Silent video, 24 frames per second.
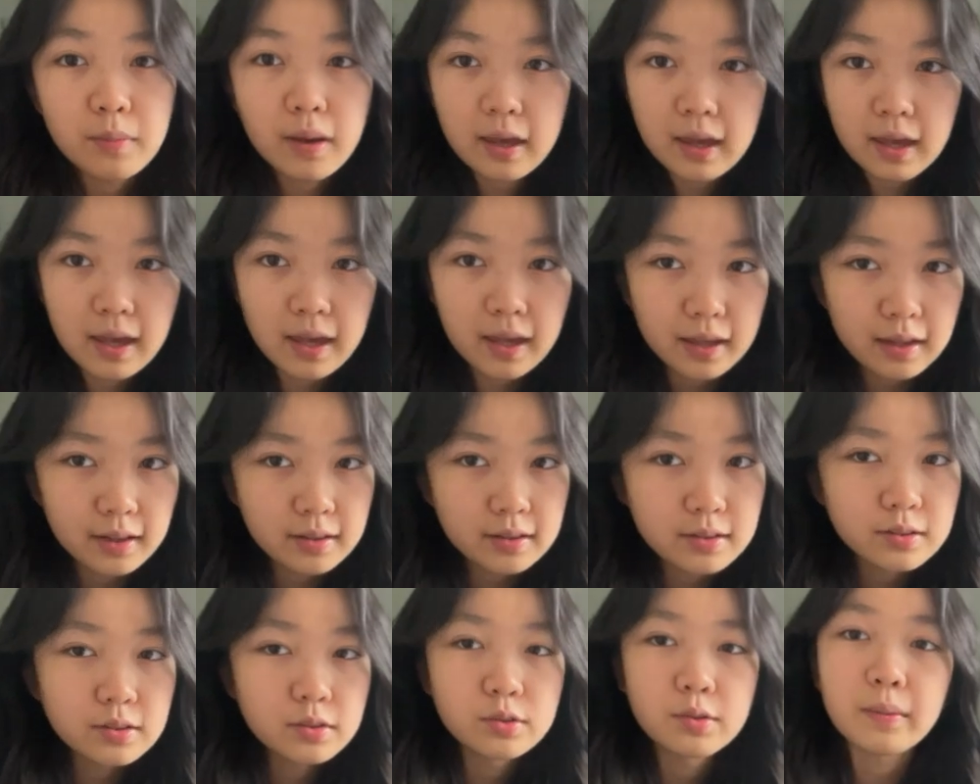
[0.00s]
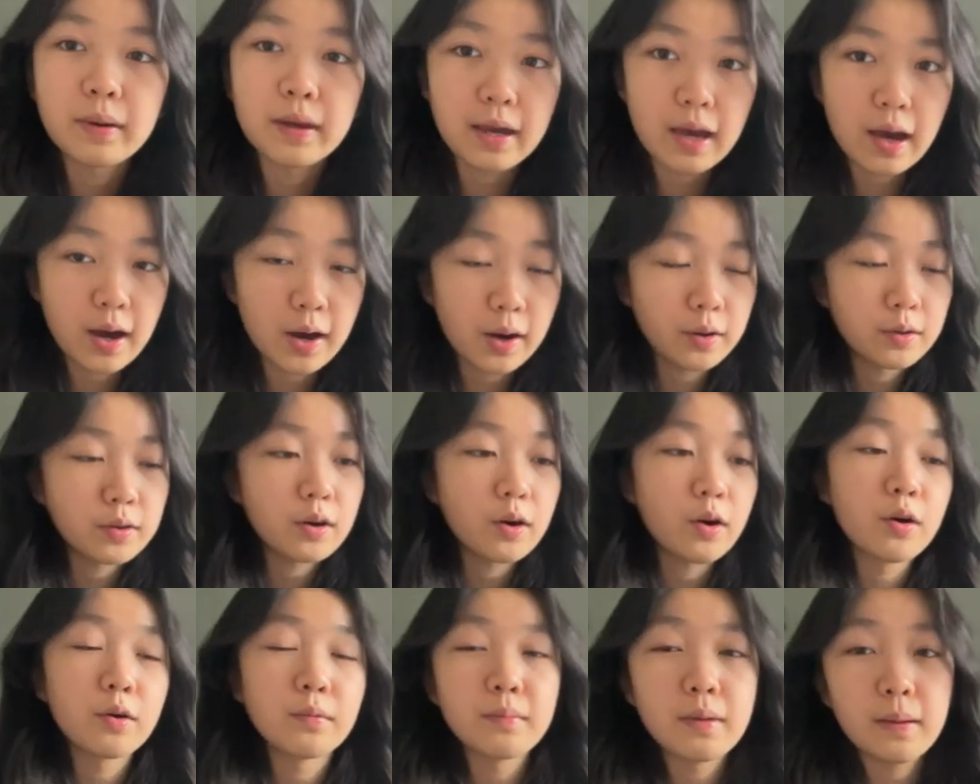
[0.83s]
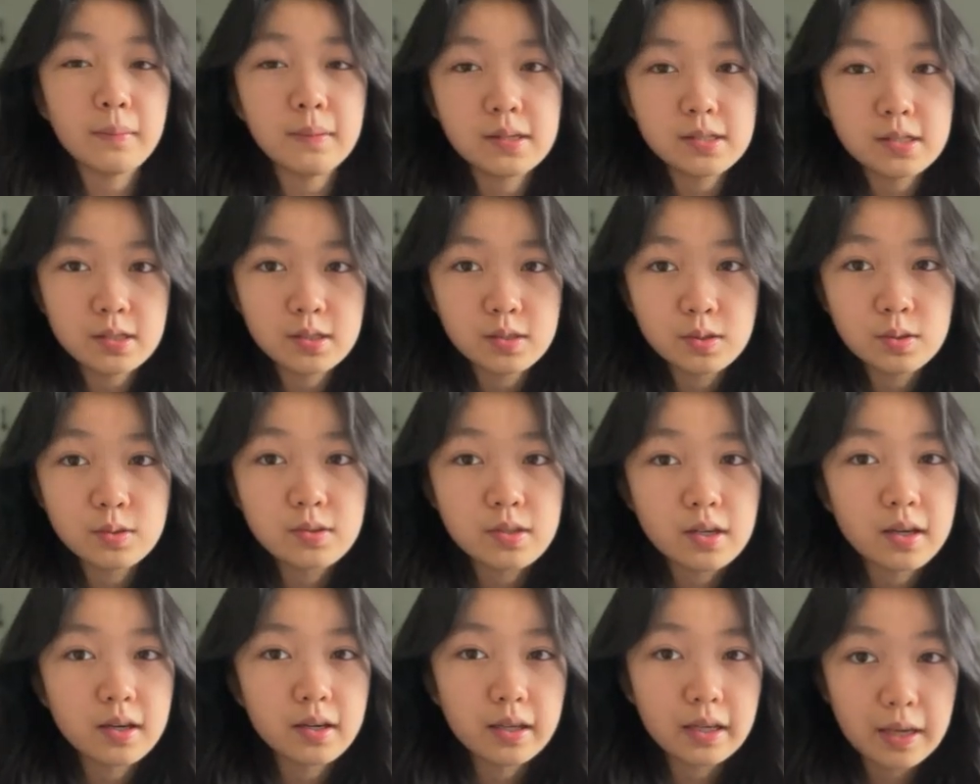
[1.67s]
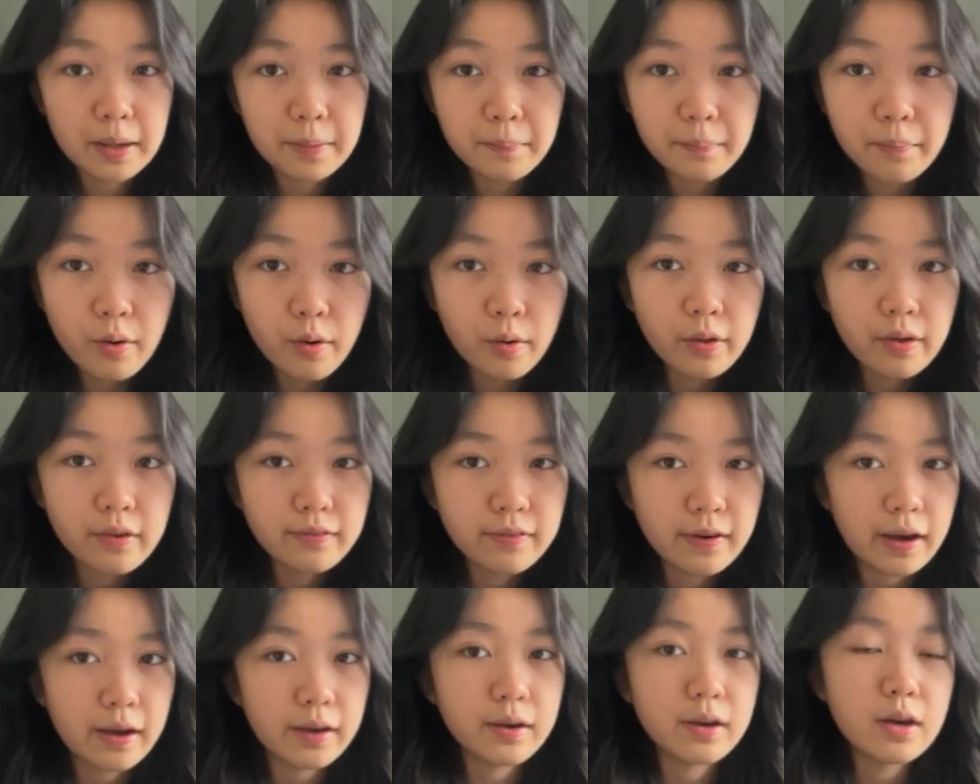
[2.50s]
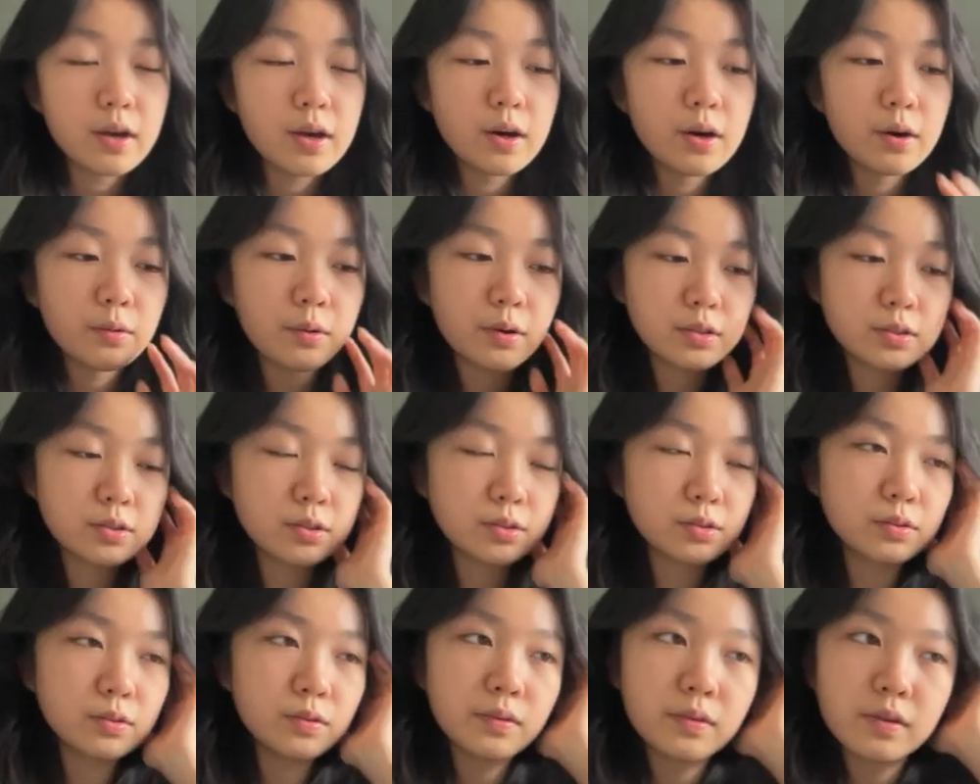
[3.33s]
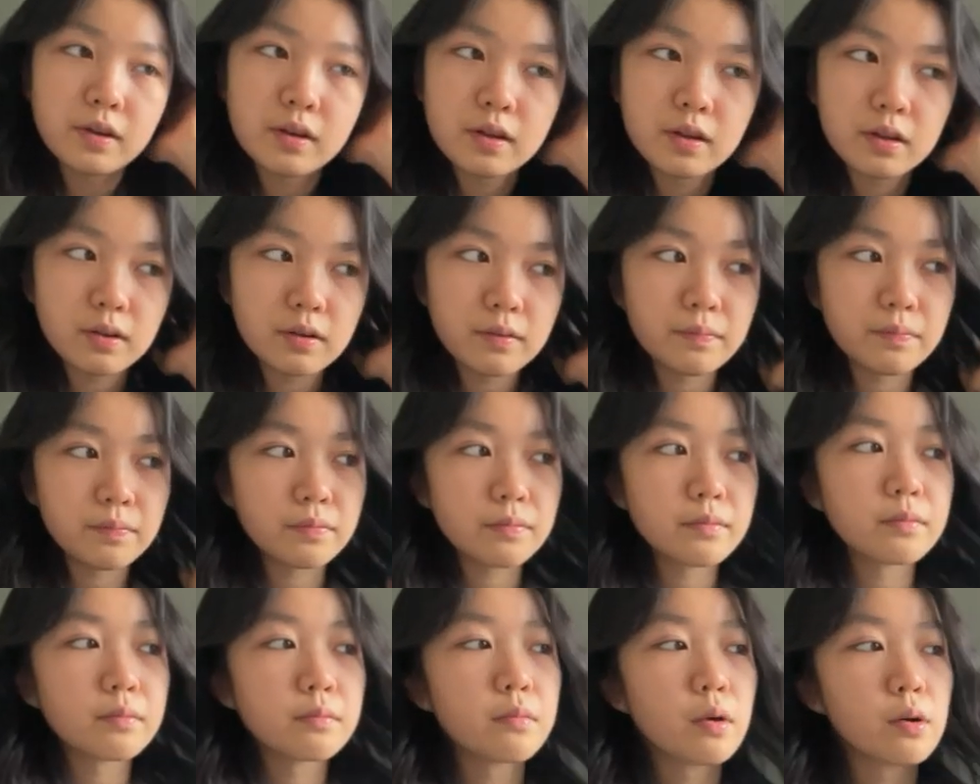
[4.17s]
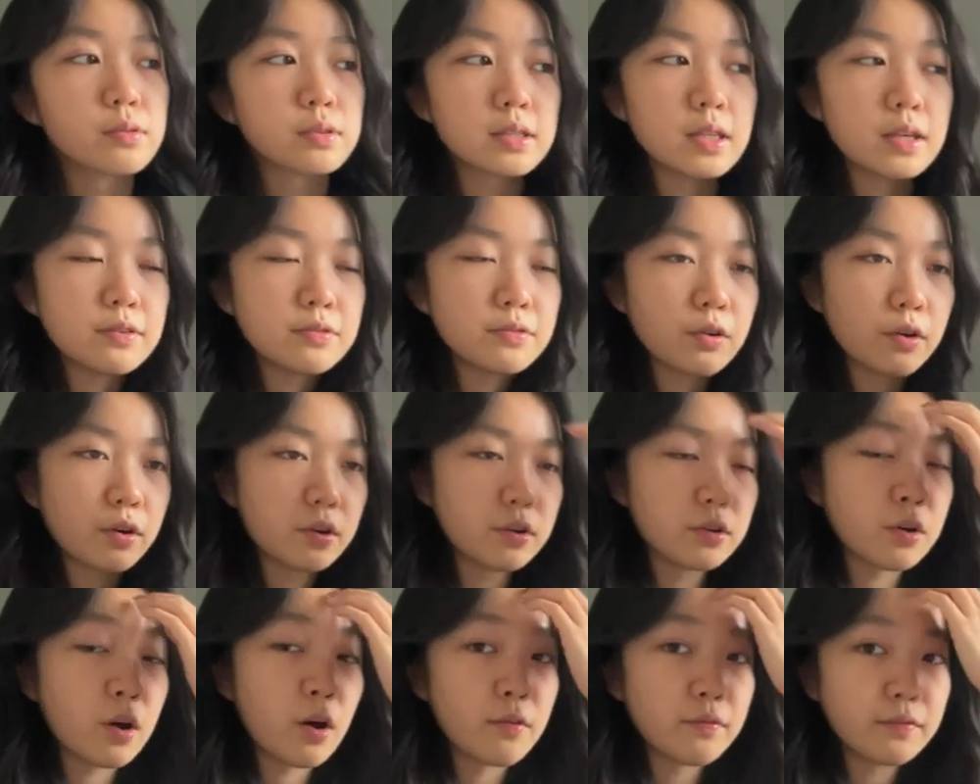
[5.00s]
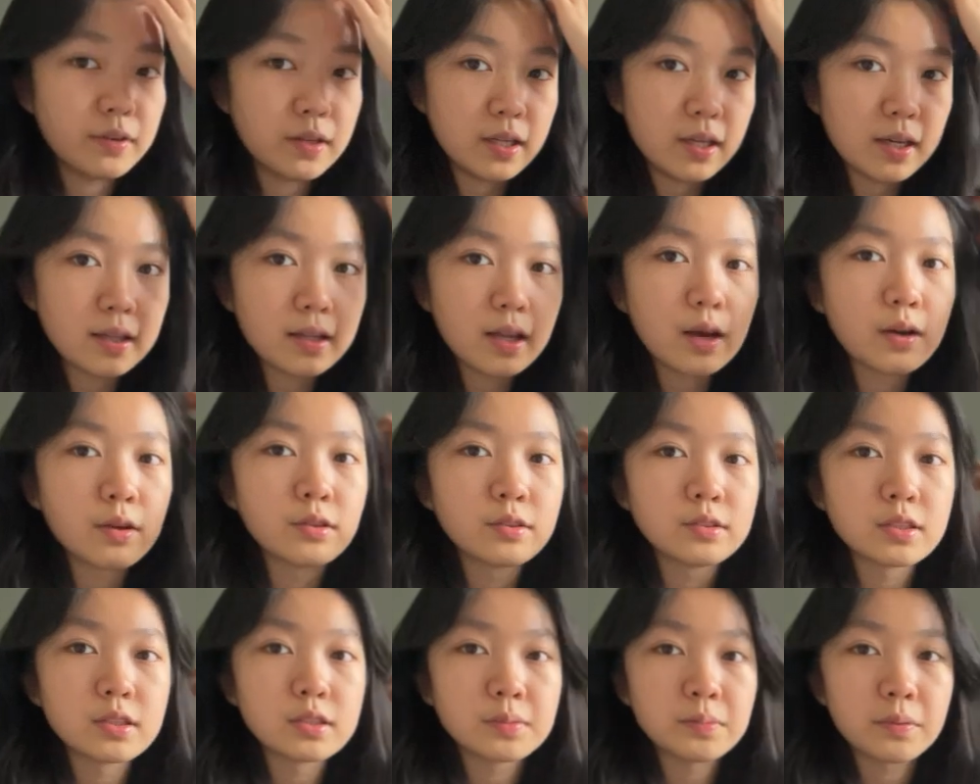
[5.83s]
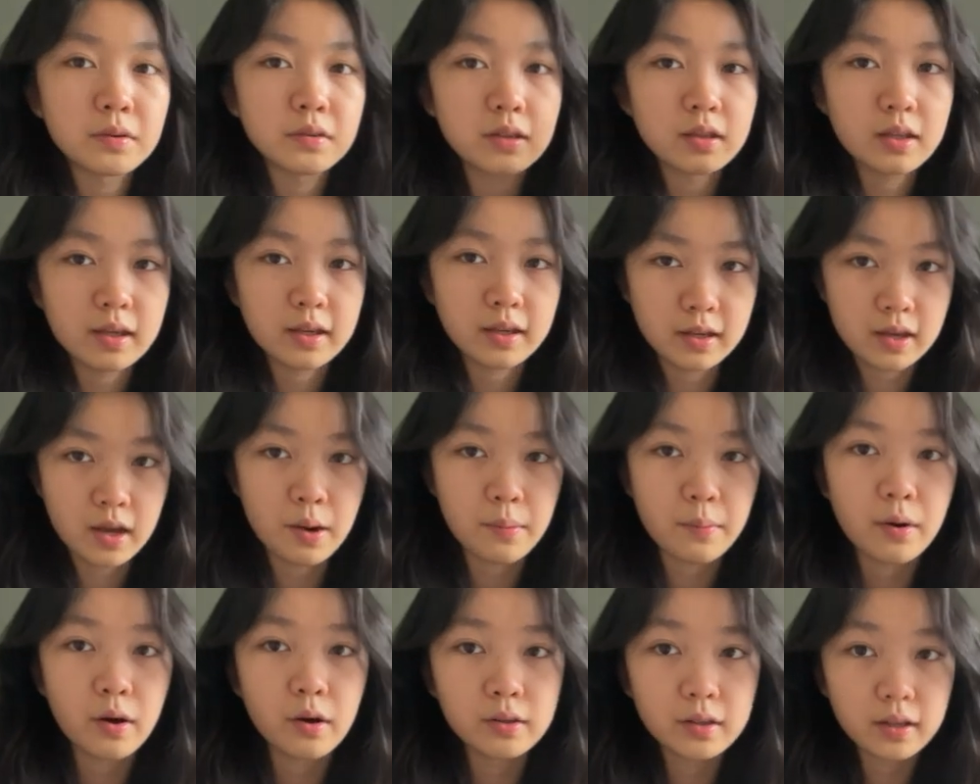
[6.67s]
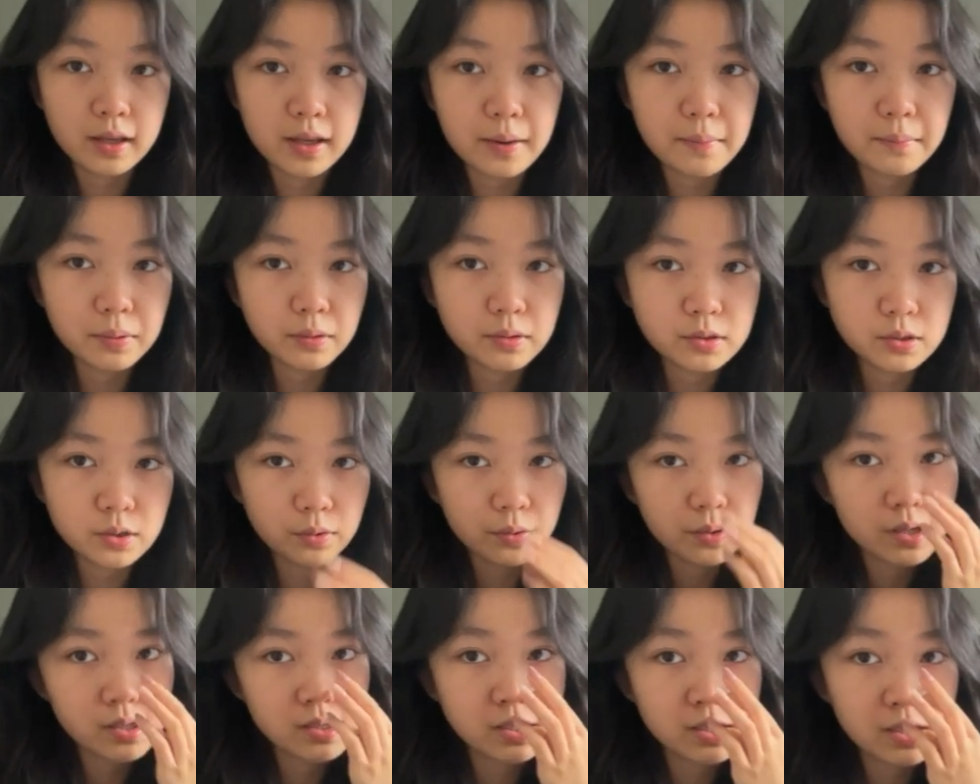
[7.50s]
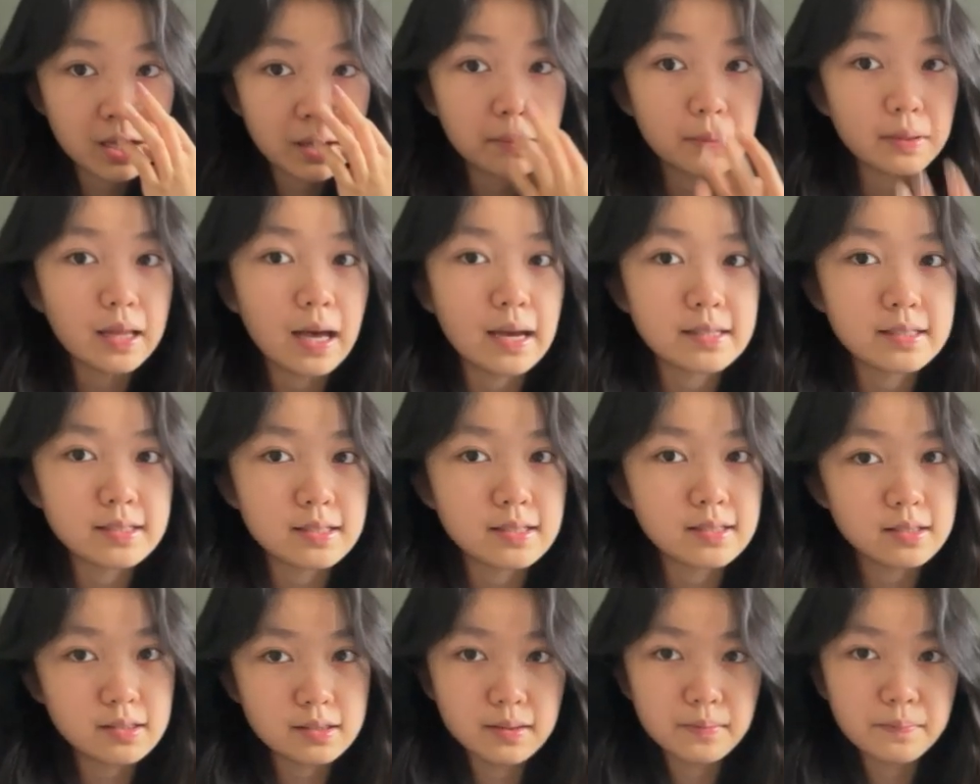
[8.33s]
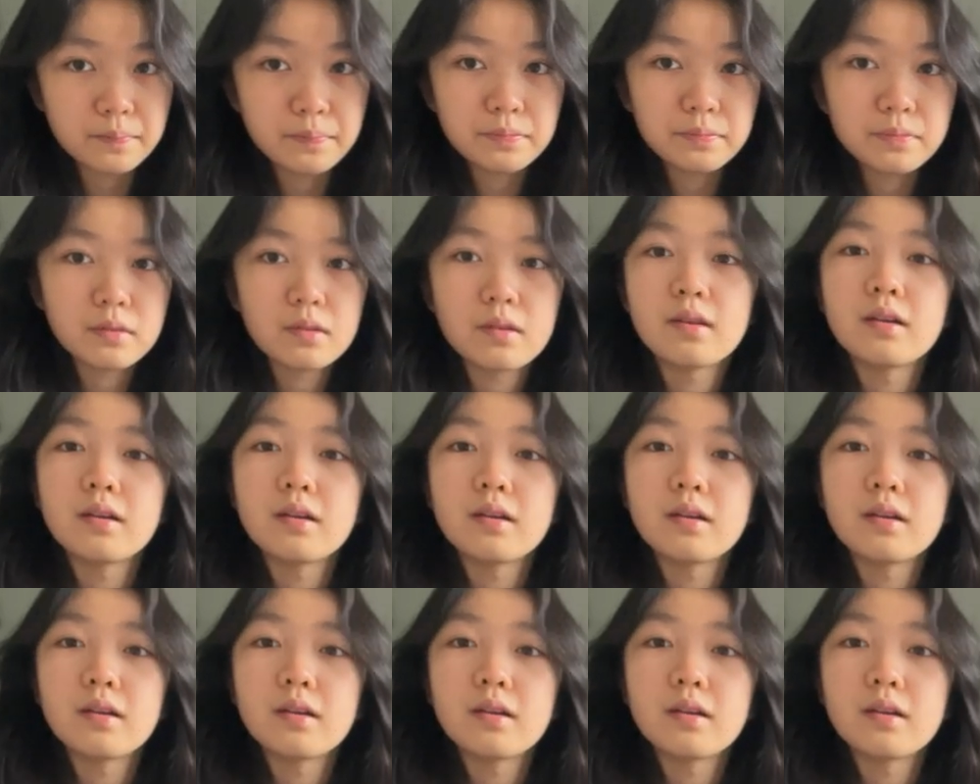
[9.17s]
zooming in, zooming out, or maybe just using a gimbal. If I were to, mostly for convenient, I could just put the camera on a gimbal so it stabilizes